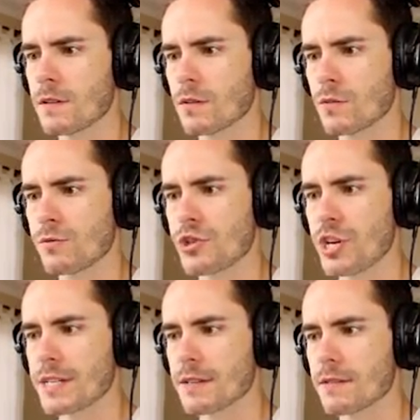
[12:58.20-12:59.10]
Oh
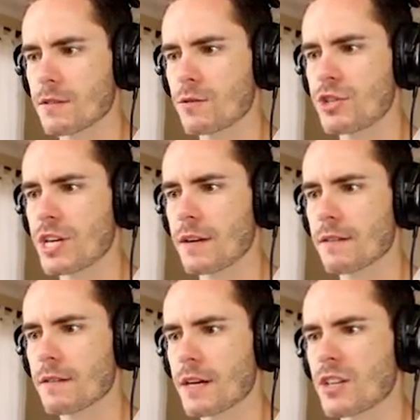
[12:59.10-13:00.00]
shit. Oh shit.
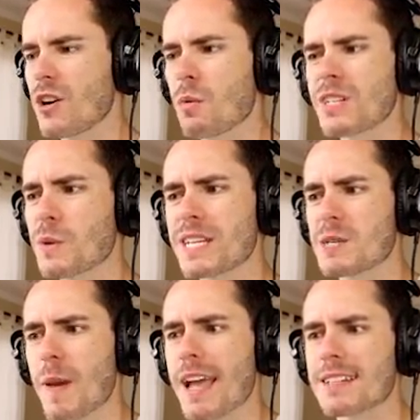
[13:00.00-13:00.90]
I don't know to
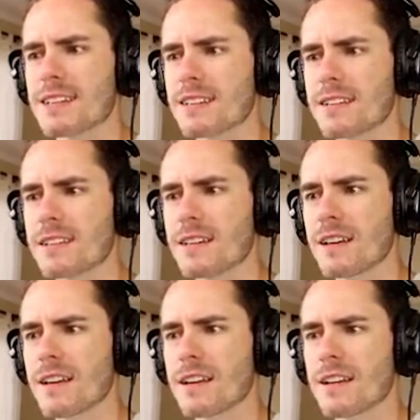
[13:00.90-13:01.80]
expect.
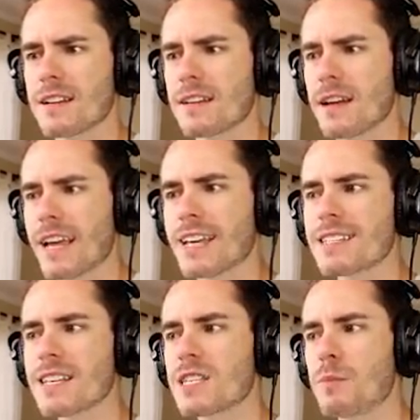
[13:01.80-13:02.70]
I
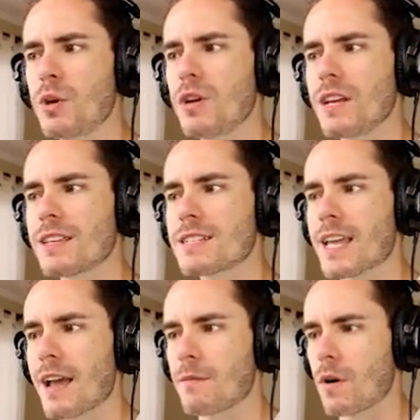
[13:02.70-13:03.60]
guess that's the beauty of this
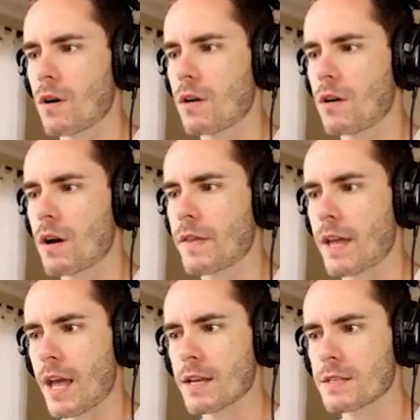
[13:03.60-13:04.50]
game. Are
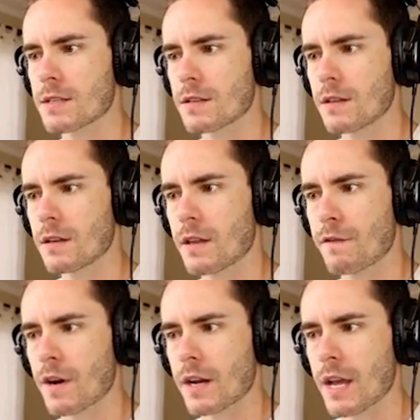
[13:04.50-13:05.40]
they ants? They're
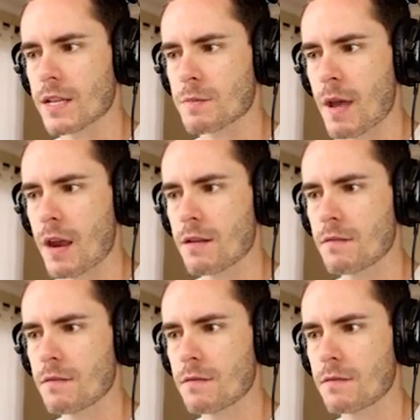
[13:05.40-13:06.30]
fucking ants, man.
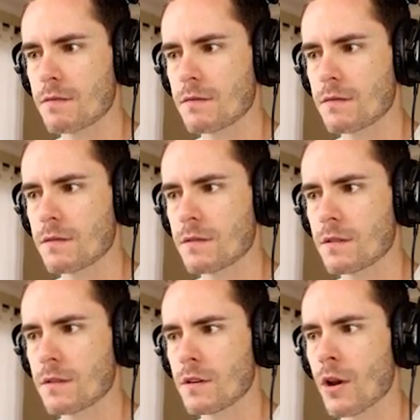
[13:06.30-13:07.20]

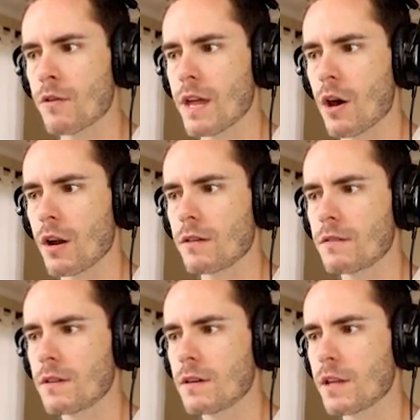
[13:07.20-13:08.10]
No, they're
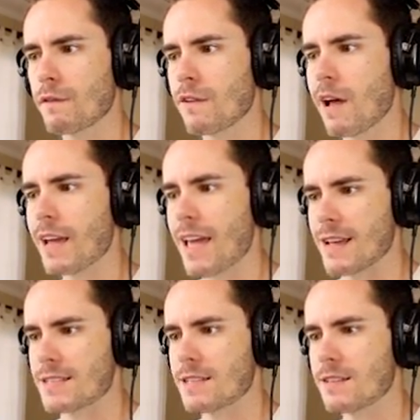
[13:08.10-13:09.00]
not. They're flying
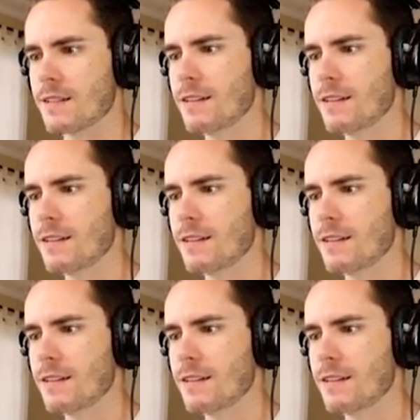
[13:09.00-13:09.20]
ants.